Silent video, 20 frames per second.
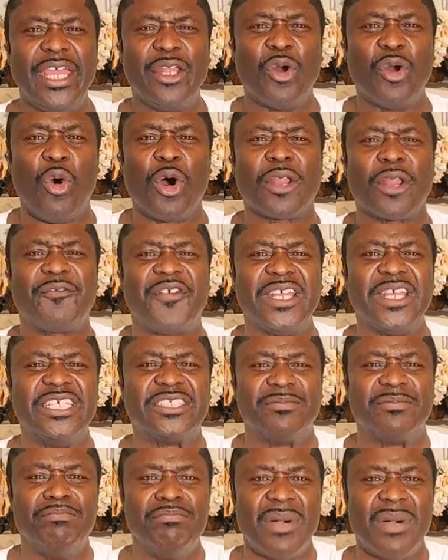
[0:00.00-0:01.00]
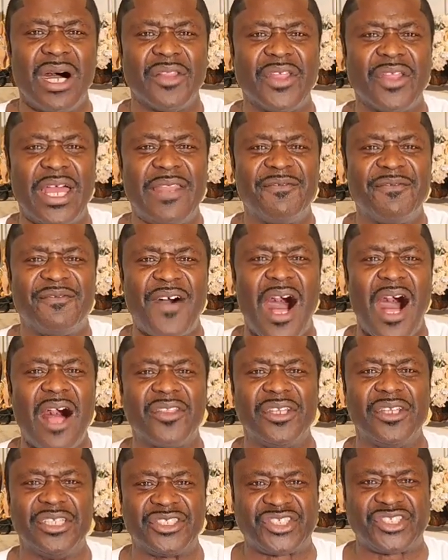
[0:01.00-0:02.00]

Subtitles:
in order for his mother and father to